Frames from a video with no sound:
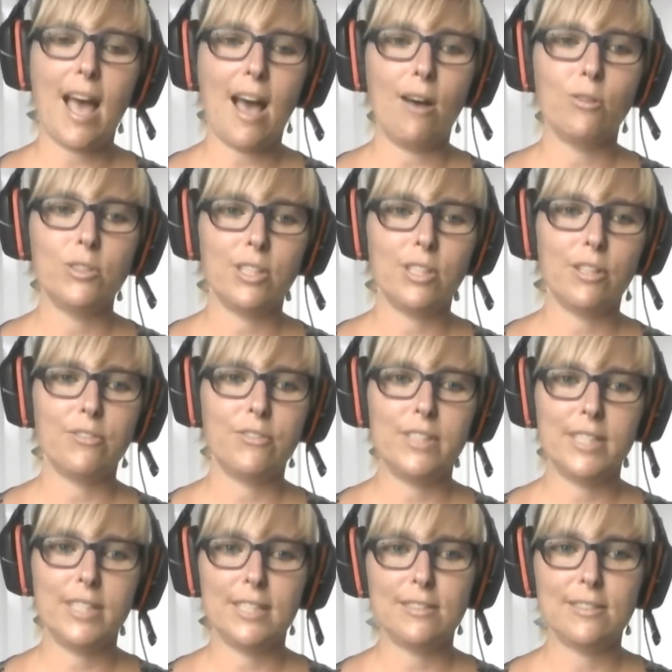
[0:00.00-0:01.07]
out of
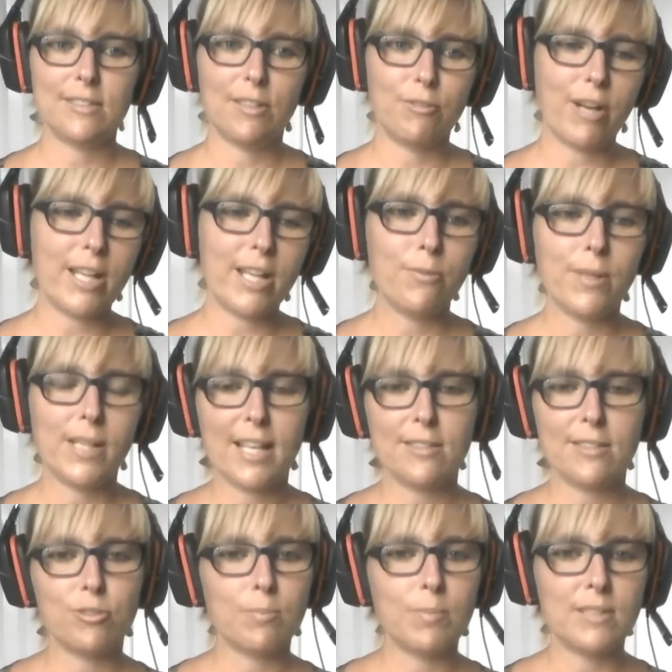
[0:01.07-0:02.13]
these right-wing
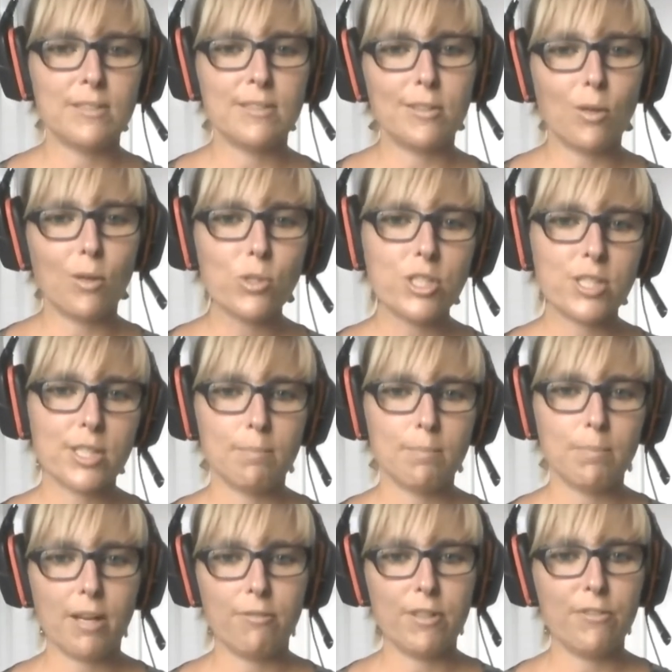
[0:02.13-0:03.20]
extremist notion
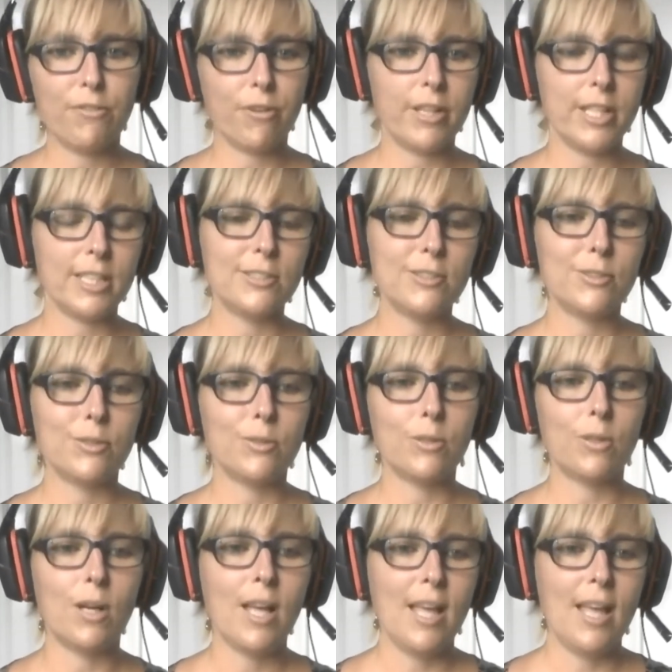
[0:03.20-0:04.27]
by referring
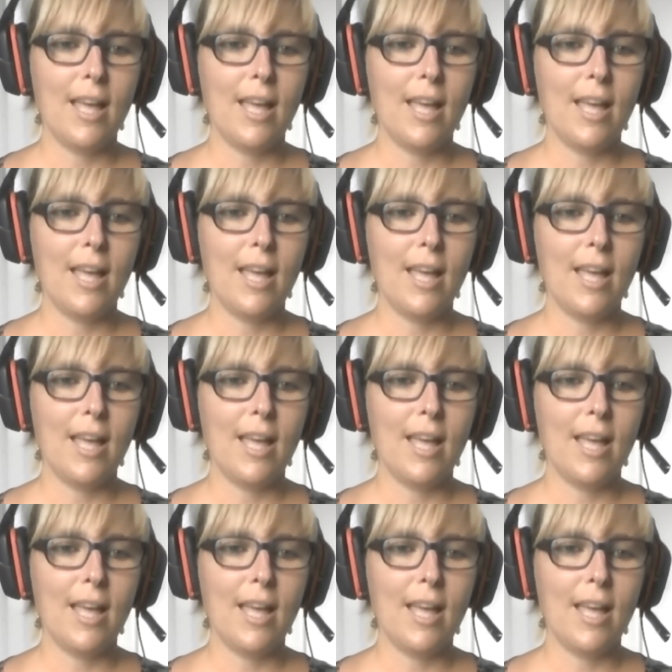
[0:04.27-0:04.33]
to,